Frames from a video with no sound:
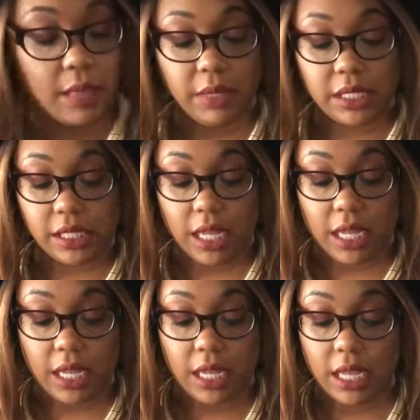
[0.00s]
me
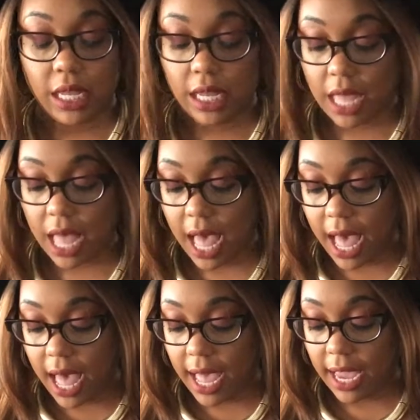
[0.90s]
see.
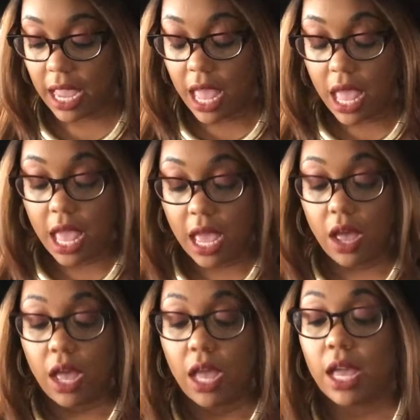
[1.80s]
I
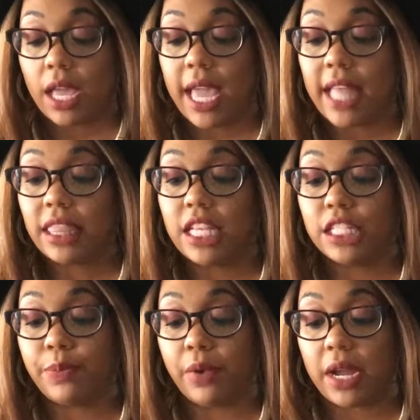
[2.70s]
got
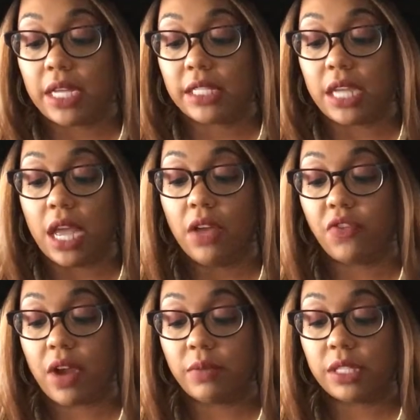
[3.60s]
this brush
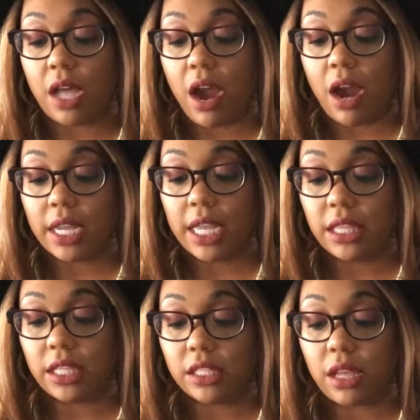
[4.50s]
from
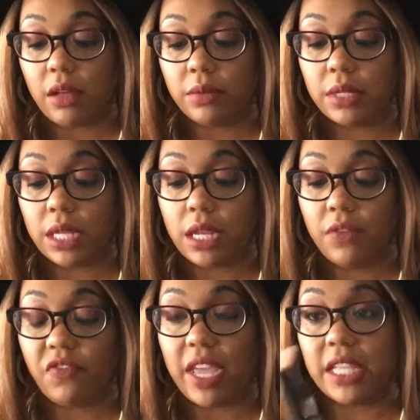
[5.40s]
Target, the sculpting
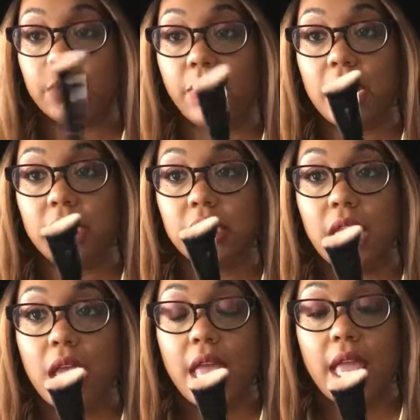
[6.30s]
face brush,
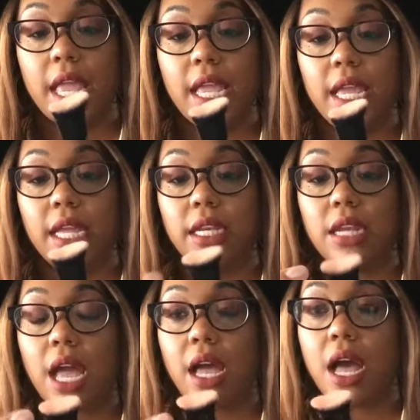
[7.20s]
and
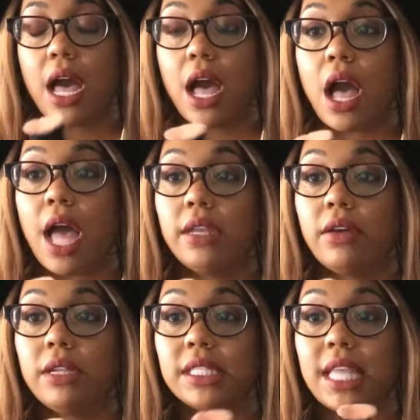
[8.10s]
I
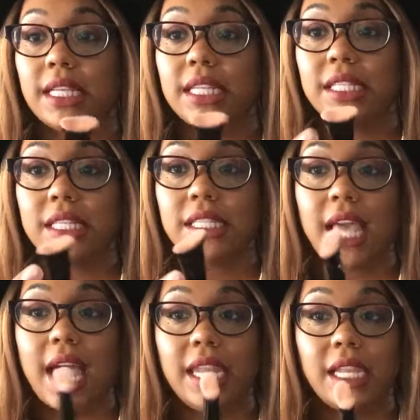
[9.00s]
noticed that this is
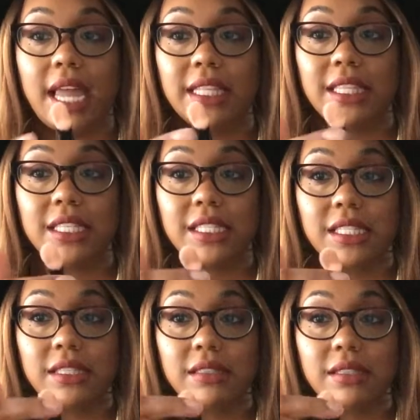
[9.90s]
kind of like the
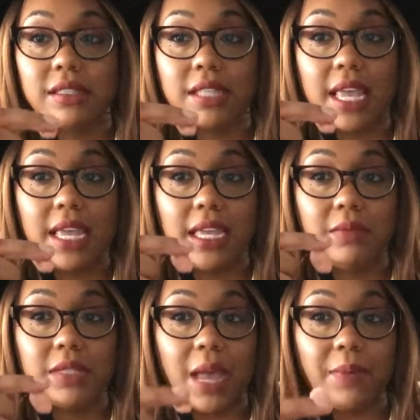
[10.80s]

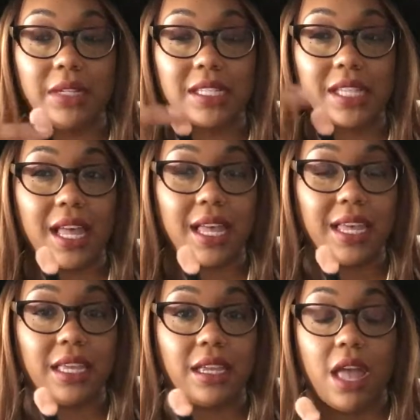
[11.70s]
same type of
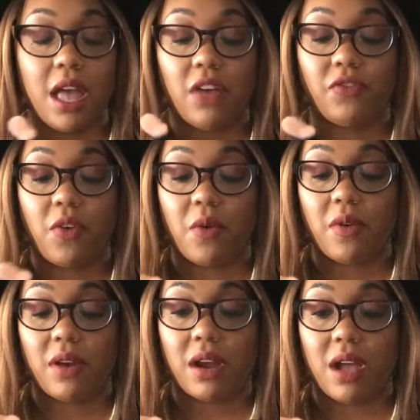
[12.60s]
design
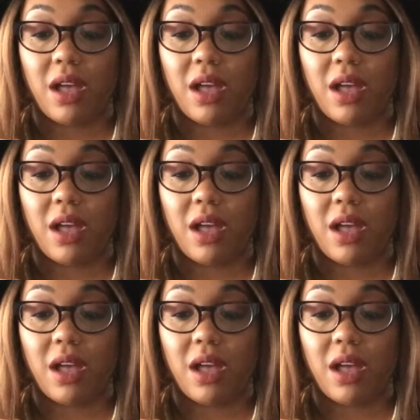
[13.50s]
for